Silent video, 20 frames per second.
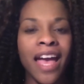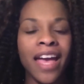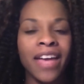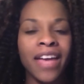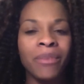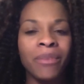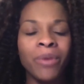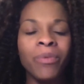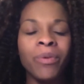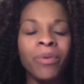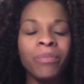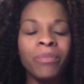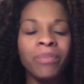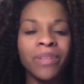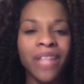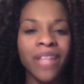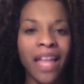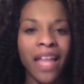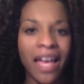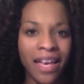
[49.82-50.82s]
we were
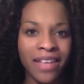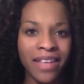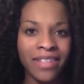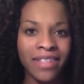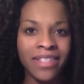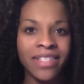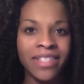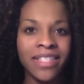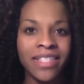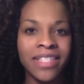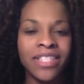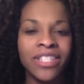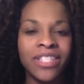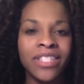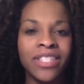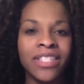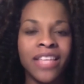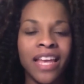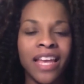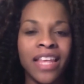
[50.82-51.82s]
blessed
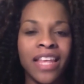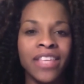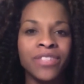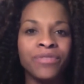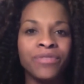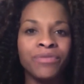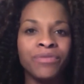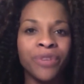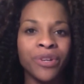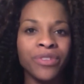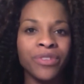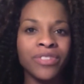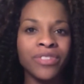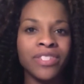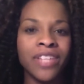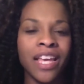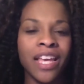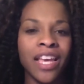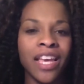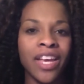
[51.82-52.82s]
that his
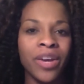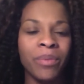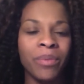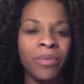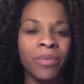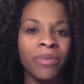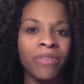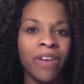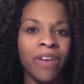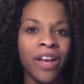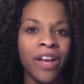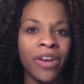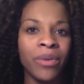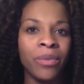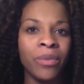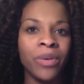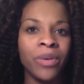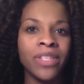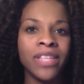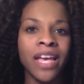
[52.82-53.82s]
first daycare
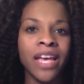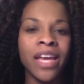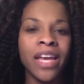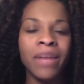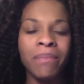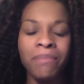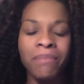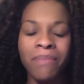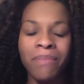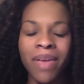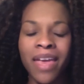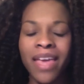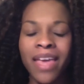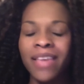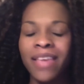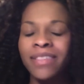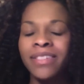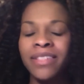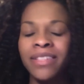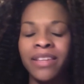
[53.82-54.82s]
provider was an
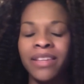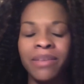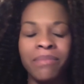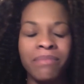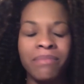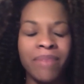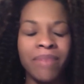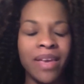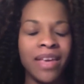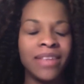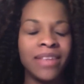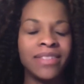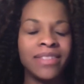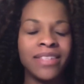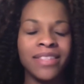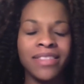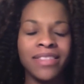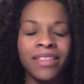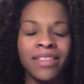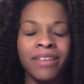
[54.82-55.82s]
amazing,
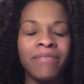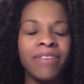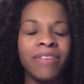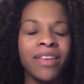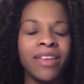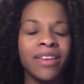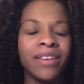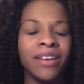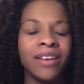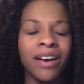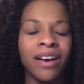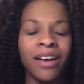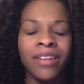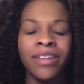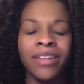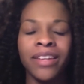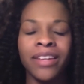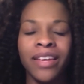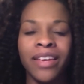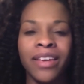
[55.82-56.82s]
loving,
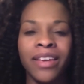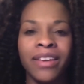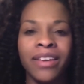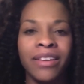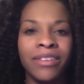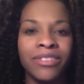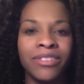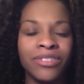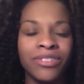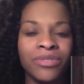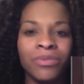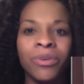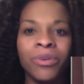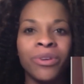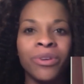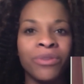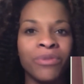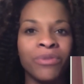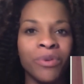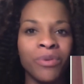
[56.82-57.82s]
godly, just
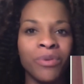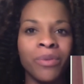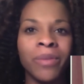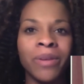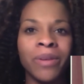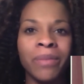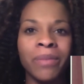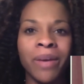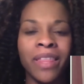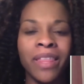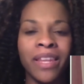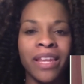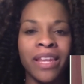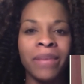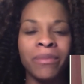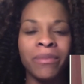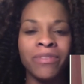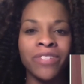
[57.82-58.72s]
wonderful woman by the name of